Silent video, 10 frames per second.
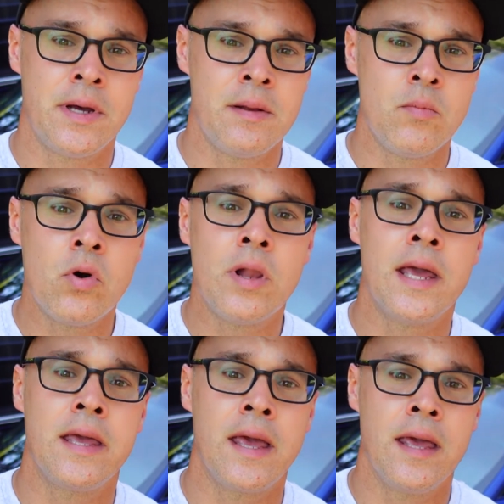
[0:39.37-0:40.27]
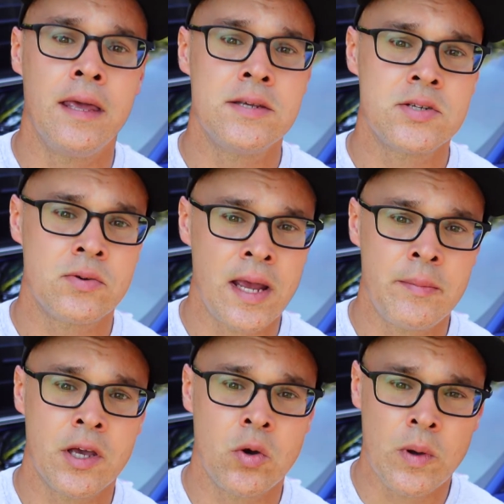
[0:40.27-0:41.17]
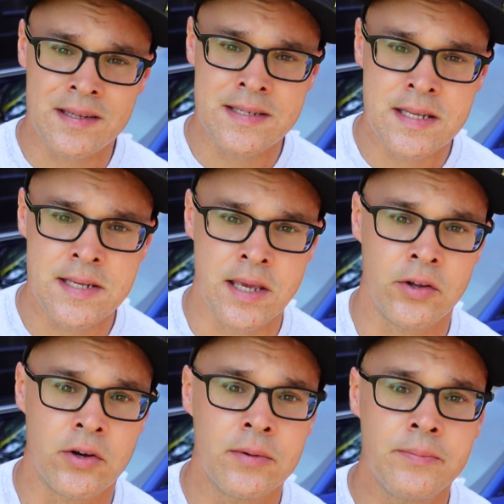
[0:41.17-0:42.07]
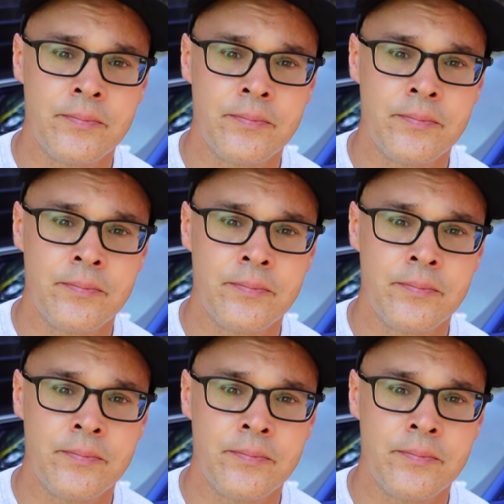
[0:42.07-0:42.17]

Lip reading: but more like a ceramic quick detailer.